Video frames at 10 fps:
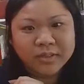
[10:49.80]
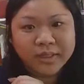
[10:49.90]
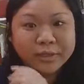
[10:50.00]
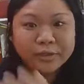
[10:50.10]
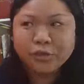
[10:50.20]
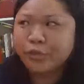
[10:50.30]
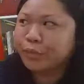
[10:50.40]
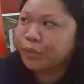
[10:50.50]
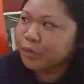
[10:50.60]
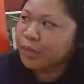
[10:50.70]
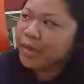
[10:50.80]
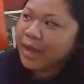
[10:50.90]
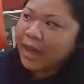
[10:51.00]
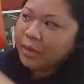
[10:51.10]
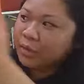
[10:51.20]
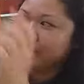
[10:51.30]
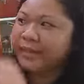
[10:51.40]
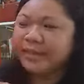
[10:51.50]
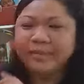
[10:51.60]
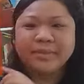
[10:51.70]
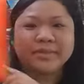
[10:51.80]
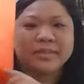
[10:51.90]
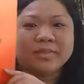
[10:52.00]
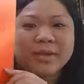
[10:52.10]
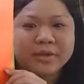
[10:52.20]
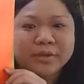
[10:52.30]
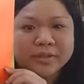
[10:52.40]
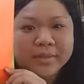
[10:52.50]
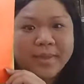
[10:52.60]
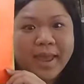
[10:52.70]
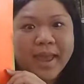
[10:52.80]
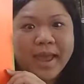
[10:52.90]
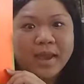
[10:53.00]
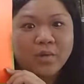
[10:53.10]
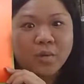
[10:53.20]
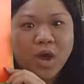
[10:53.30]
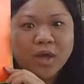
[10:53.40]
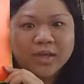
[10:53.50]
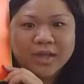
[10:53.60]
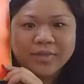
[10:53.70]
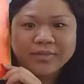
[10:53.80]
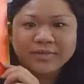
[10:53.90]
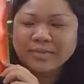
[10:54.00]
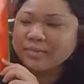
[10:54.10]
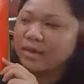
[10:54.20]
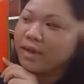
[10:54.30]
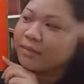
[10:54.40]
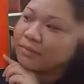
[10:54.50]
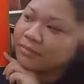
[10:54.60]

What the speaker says: It's true. How would he keep his suspenders up and walk at the same time?